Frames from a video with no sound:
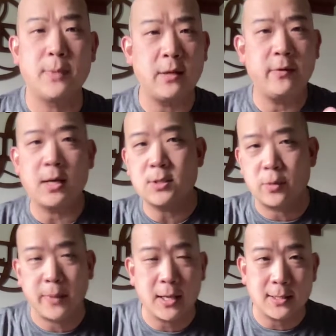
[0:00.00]
Many of you guys
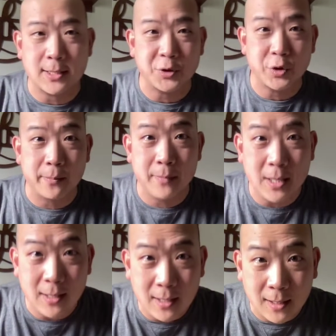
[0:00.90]
are paying attention to
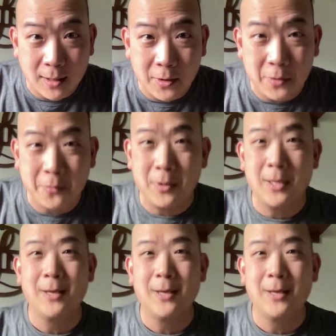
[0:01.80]
me. Hello.